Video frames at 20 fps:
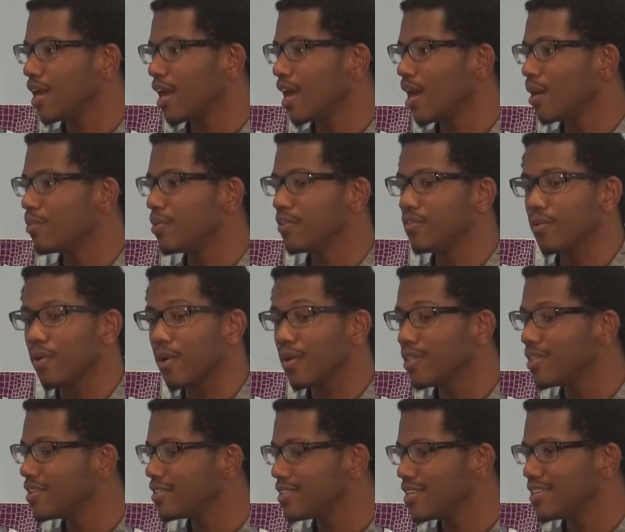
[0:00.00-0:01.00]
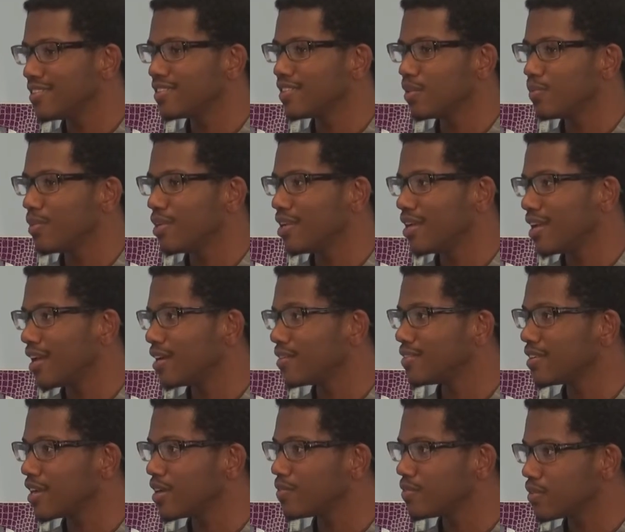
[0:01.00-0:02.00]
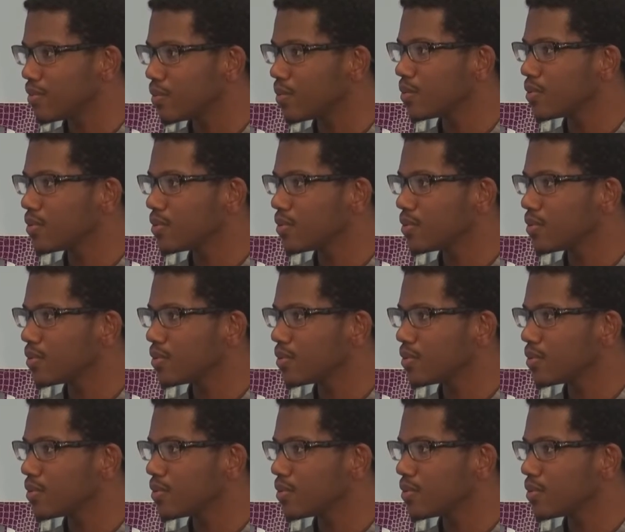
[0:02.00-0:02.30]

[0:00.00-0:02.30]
And so all these things could be done outside of school.